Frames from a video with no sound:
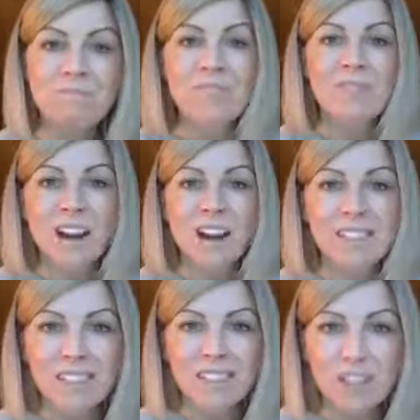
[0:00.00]
I
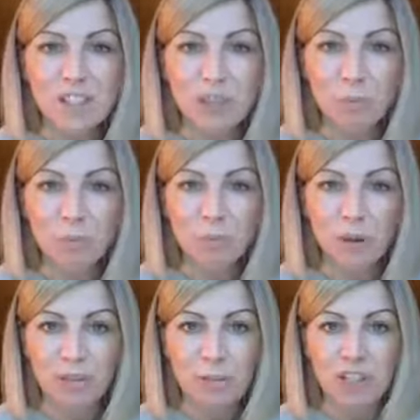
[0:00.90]
sent some private
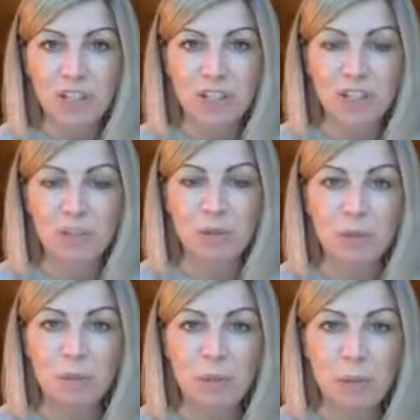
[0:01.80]
messages to some
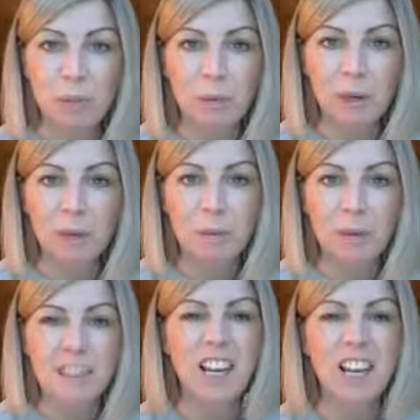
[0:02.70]
people who spent a
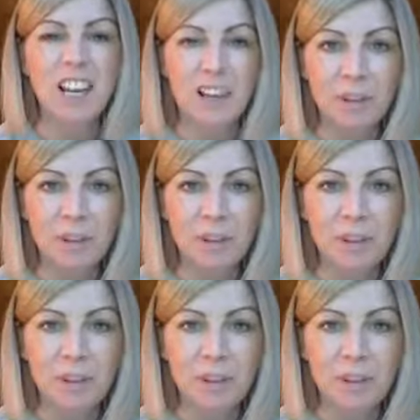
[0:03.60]
lot of time on this
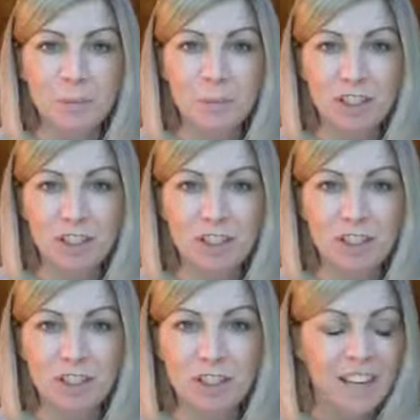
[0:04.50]
page,
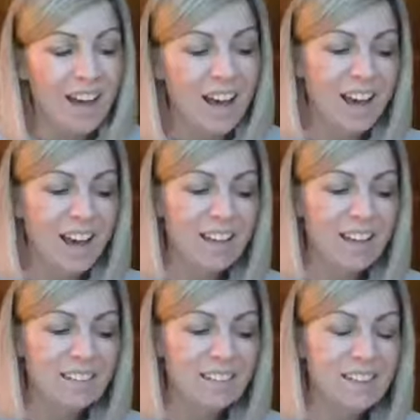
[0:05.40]
and
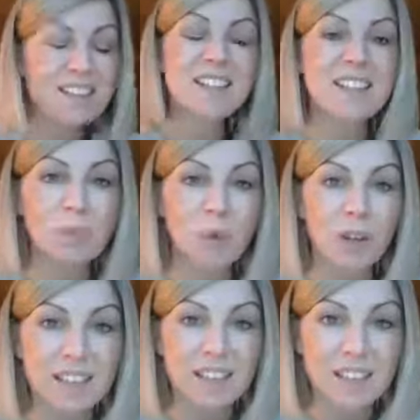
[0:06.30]
this is what I
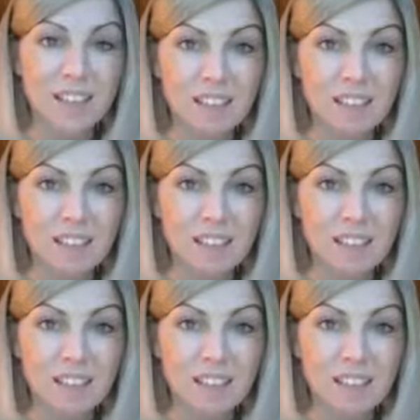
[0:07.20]
said to them.